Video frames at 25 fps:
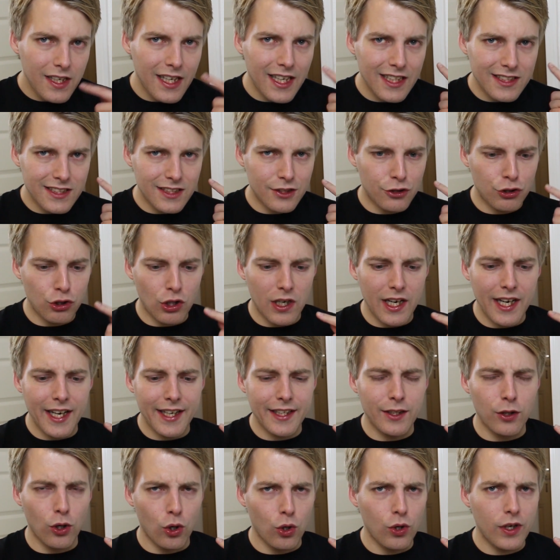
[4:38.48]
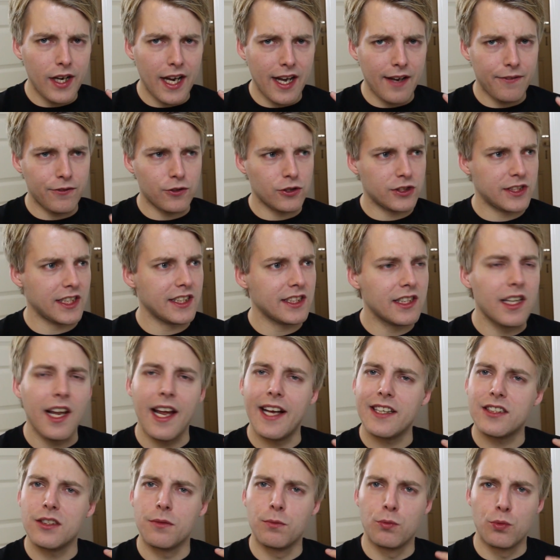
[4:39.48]
It has a drying oak aftertaste.
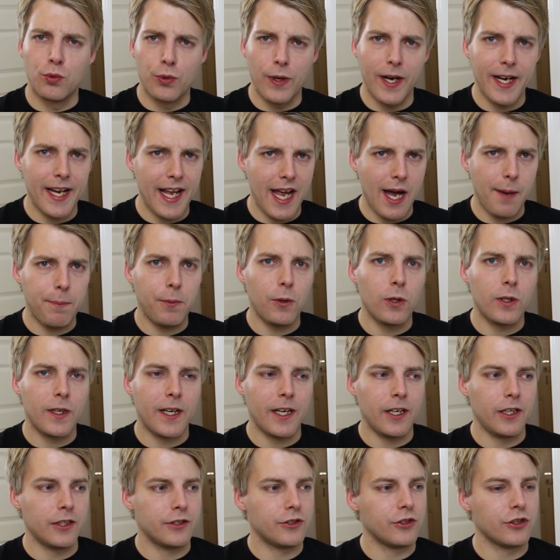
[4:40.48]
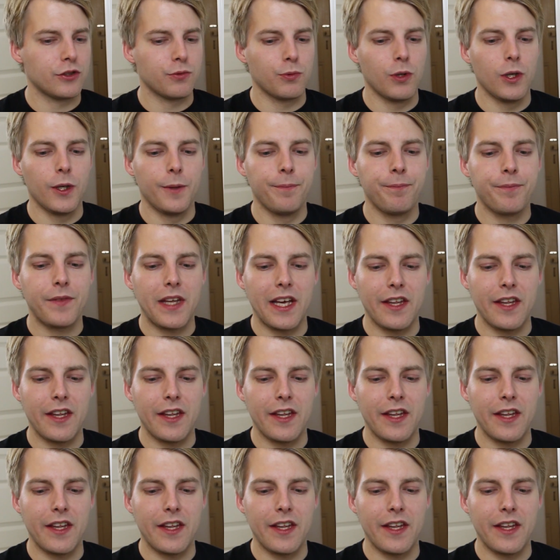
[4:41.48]
It has some red apple character as well.